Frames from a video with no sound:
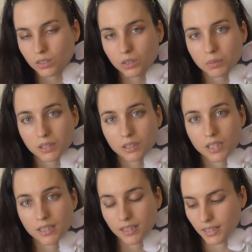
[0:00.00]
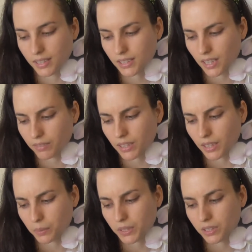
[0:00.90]
so Russian is an East Slavic
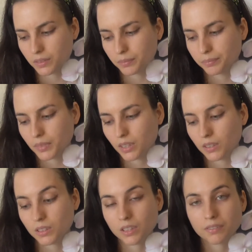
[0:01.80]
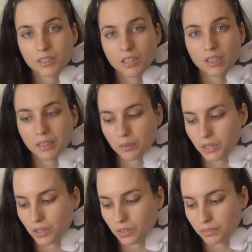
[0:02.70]
language. It's the official
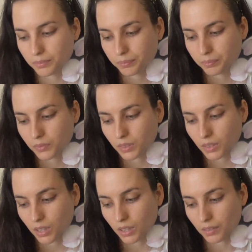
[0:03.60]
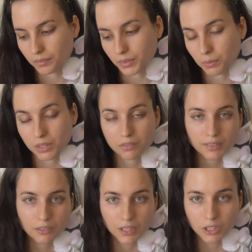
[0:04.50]
language of the Russian
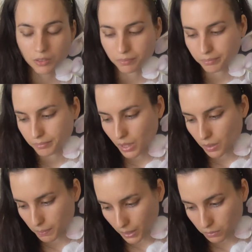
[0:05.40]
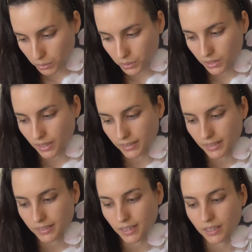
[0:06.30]
Federation, Belarus,
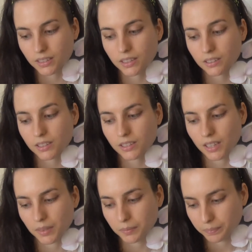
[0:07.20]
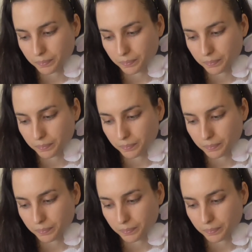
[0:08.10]
Kazakhstan, Kyrgyzstan.